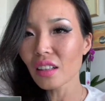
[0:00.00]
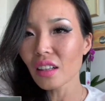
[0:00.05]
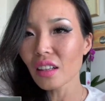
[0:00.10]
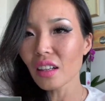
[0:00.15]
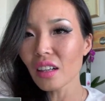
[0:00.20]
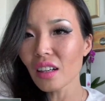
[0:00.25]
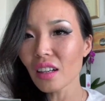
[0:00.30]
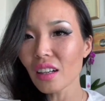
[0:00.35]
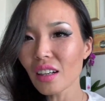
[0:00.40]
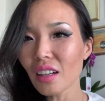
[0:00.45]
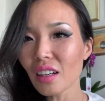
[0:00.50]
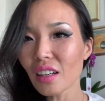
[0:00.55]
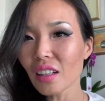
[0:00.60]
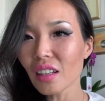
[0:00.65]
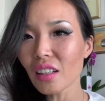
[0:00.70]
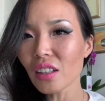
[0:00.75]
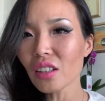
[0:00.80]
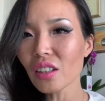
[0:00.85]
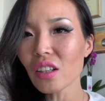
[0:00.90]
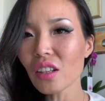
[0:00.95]
Uh,
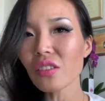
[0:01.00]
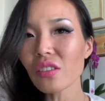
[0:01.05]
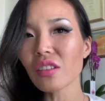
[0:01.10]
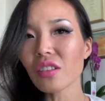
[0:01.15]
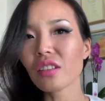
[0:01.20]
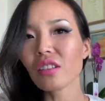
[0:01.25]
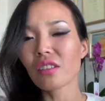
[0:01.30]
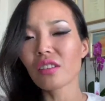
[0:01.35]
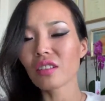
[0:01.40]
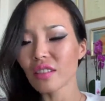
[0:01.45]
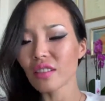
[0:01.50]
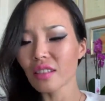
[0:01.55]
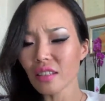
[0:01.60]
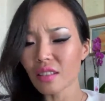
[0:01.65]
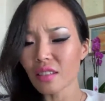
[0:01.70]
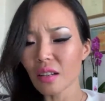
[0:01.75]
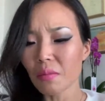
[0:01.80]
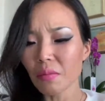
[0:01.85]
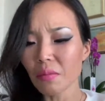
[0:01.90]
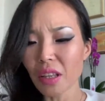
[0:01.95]
you know the, the
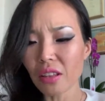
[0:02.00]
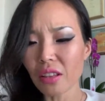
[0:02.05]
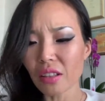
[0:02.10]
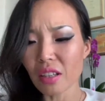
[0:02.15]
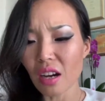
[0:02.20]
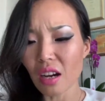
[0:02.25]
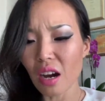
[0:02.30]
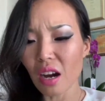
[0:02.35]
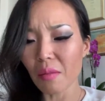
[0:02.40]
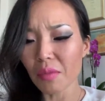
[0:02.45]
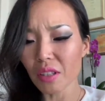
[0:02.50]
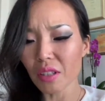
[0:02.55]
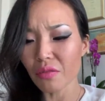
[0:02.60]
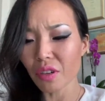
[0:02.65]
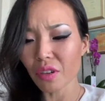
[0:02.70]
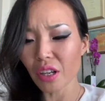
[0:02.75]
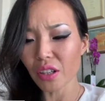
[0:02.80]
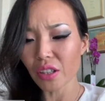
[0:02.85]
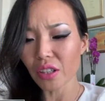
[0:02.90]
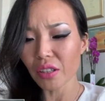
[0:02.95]
system at the time is
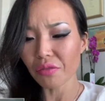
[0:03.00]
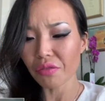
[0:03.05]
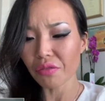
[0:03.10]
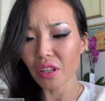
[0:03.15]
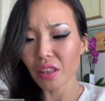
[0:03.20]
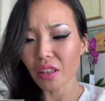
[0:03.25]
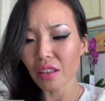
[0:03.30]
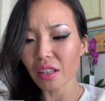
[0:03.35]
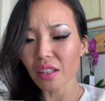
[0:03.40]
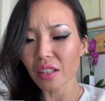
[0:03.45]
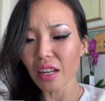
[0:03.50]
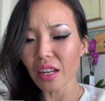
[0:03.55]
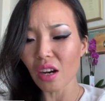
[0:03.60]
very different than